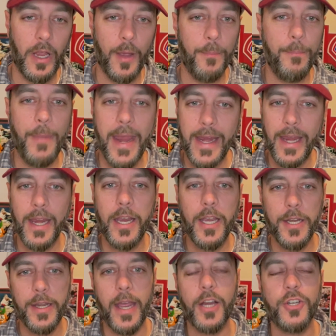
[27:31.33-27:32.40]
Mm-hmm. Making
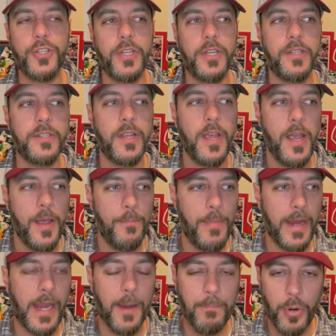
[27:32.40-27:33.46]
connections,
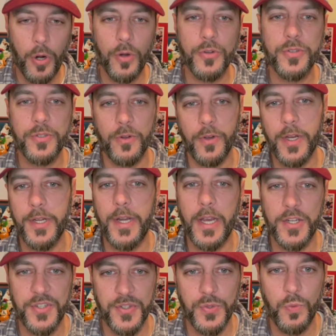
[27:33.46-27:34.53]
making personal
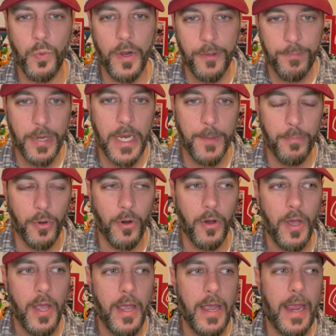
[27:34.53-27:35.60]
connections with people
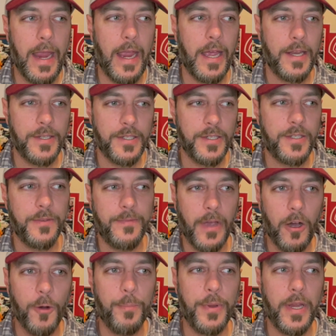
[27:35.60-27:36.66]
and
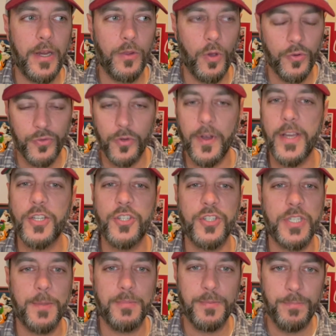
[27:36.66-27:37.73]
developing those
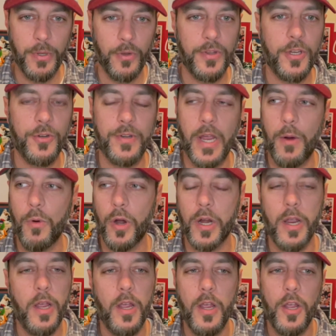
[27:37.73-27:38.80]
relationships, building your network.
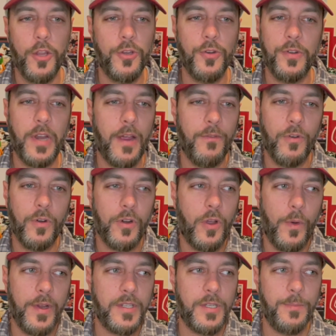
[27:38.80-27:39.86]
You're never
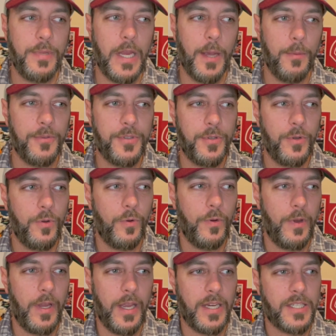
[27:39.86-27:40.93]
going to be able
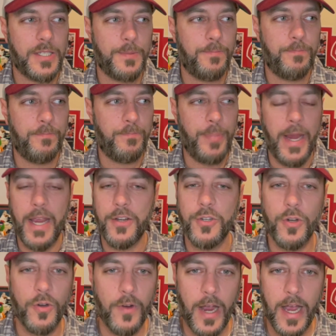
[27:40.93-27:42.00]
to expand your
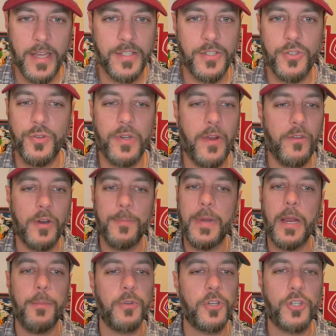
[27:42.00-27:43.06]
horizons. You're never going to be
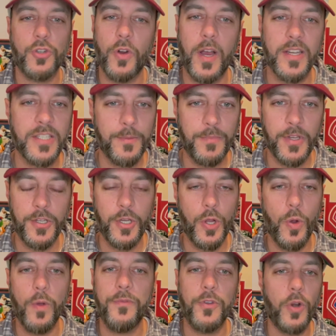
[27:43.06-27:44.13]
able to try something
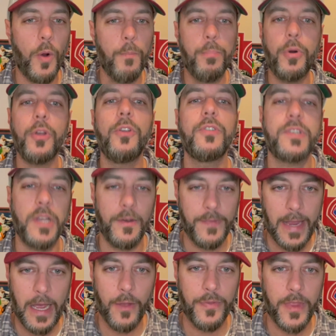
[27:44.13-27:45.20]
new if you don't put yourself
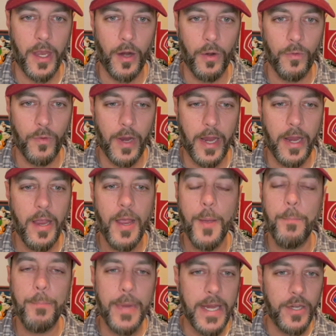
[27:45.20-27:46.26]
out there, right?
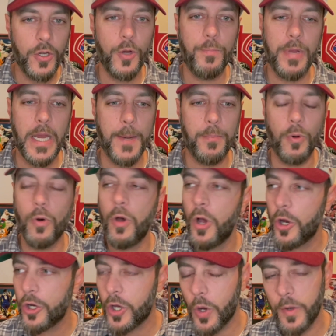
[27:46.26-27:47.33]
Meet new people,
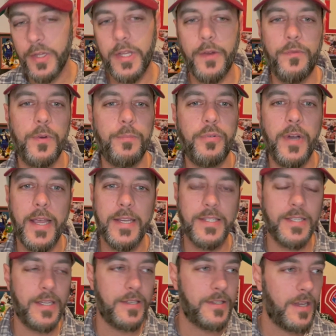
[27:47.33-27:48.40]
go to different
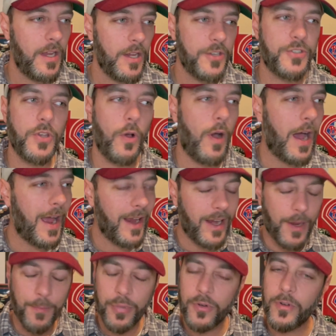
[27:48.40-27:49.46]
places. So I
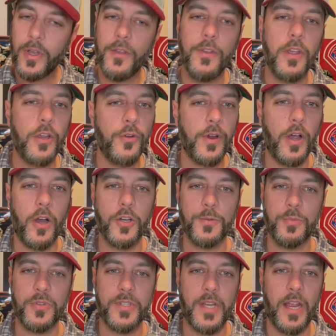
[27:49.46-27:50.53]
completely agree
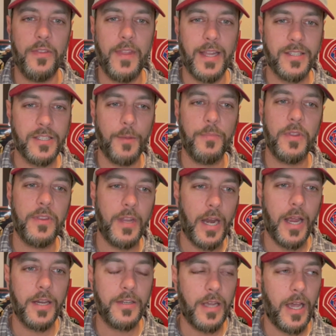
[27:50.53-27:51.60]
100%. That's something that
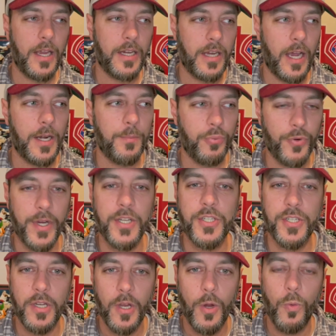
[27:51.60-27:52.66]
I kind of
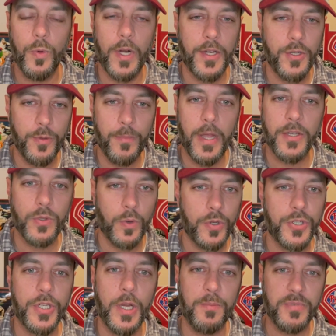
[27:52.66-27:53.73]
preach when I do
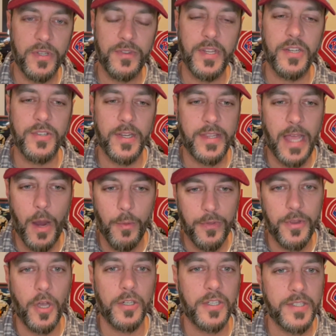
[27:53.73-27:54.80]
mentorships and things like that with
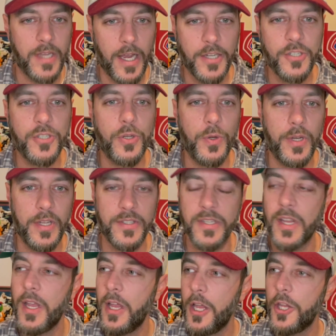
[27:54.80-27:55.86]
young design students.
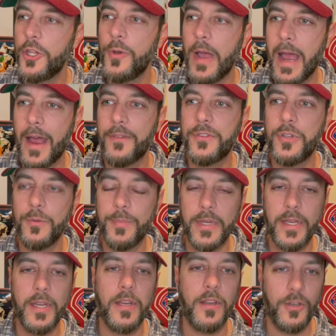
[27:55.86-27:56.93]
You have to
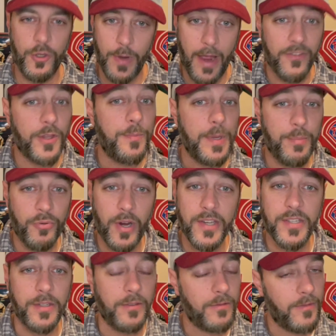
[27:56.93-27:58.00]
be
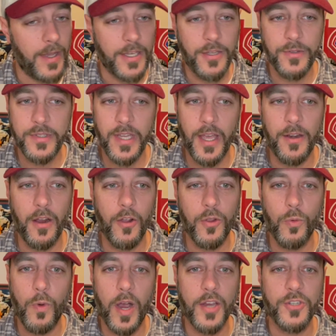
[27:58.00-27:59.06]
present, like you said.
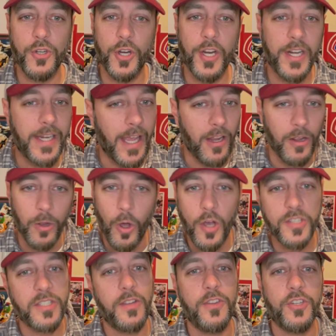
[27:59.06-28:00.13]
Otherwise, you're going to get
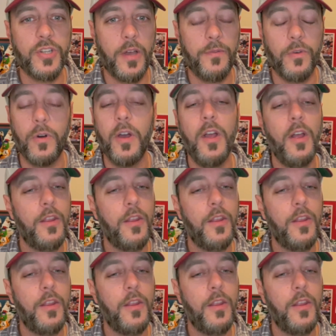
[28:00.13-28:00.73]
lost in the shuffle.